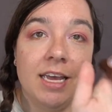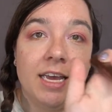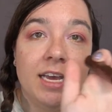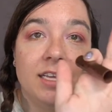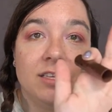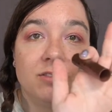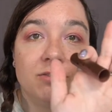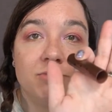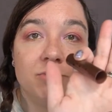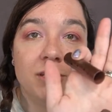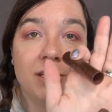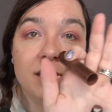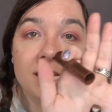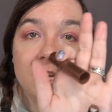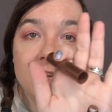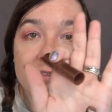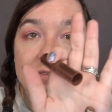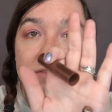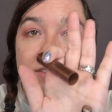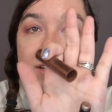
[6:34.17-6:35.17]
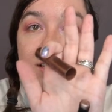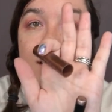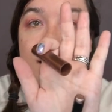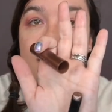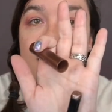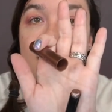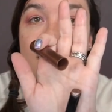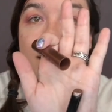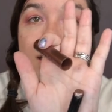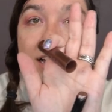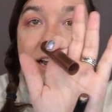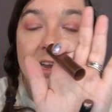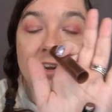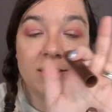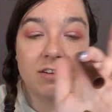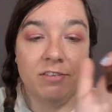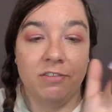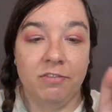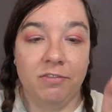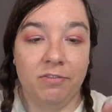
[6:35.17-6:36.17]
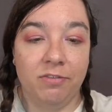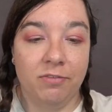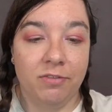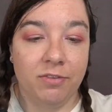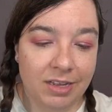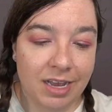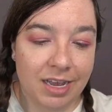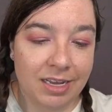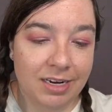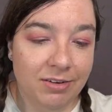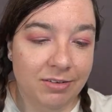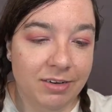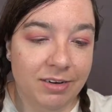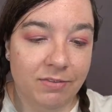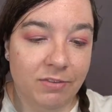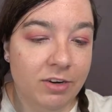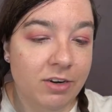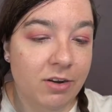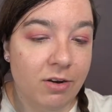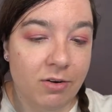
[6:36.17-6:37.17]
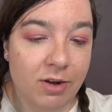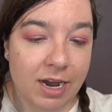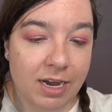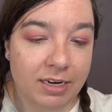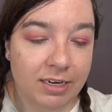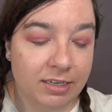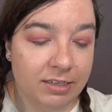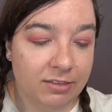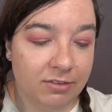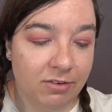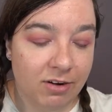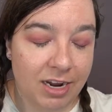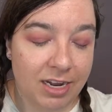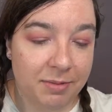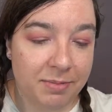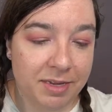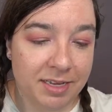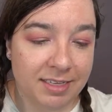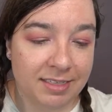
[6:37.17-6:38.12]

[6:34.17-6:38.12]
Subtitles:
It's really unique, kind of, I don't even know how to describe it.